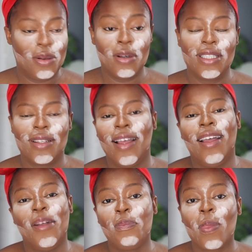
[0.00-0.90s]
God.
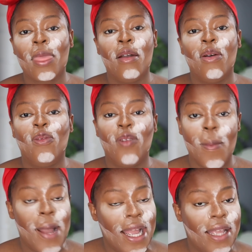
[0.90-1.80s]
For
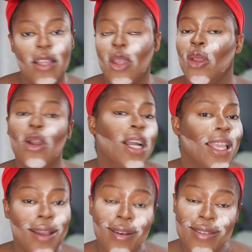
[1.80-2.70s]
my
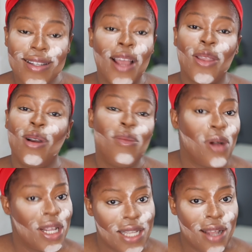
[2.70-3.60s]
young girls and young
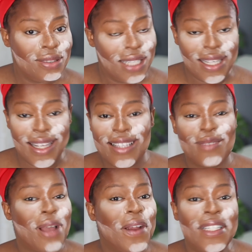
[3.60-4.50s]
boys out there
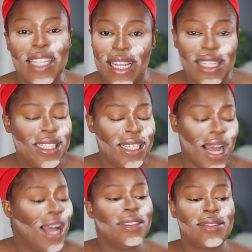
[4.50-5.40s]
getting married early
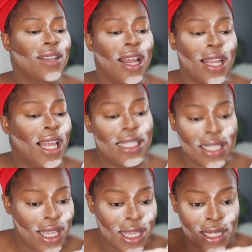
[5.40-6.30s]
at an early
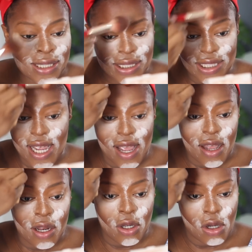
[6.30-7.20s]
age,
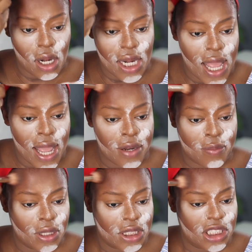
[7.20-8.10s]
don't let
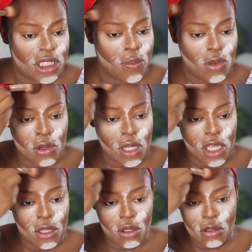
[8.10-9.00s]
anybody shame you
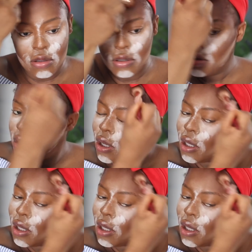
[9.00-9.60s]
into